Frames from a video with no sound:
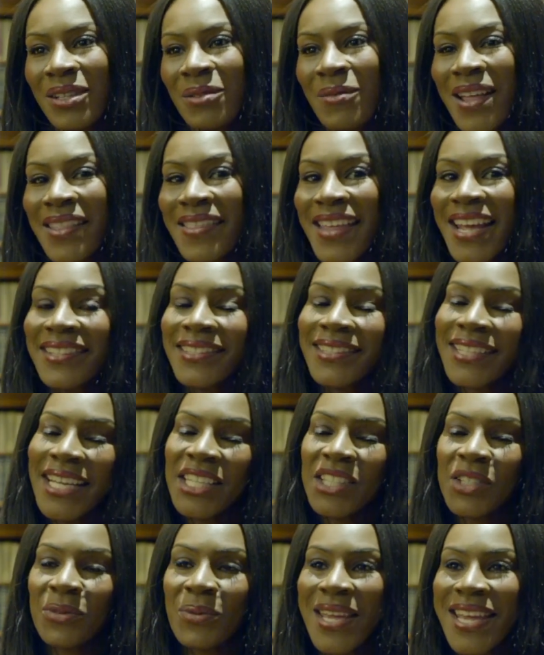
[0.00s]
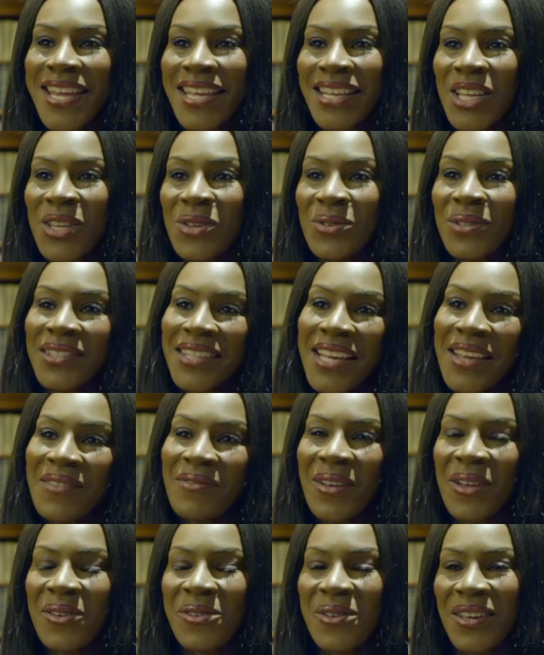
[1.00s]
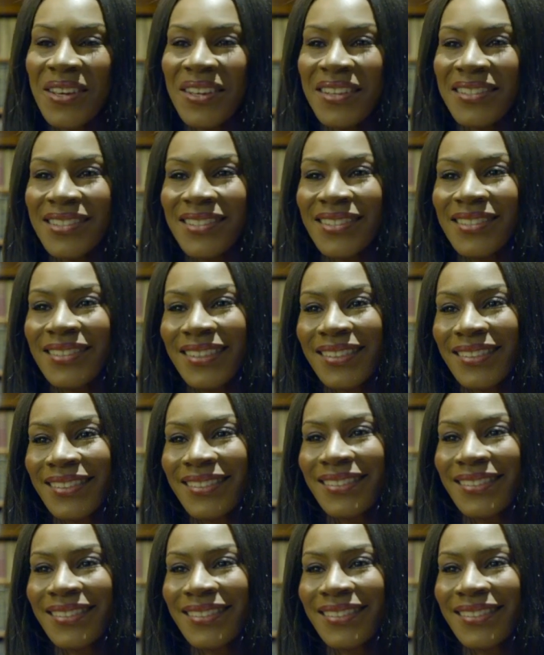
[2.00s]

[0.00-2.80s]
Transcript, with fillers: While they stay tweeting, you stay focused.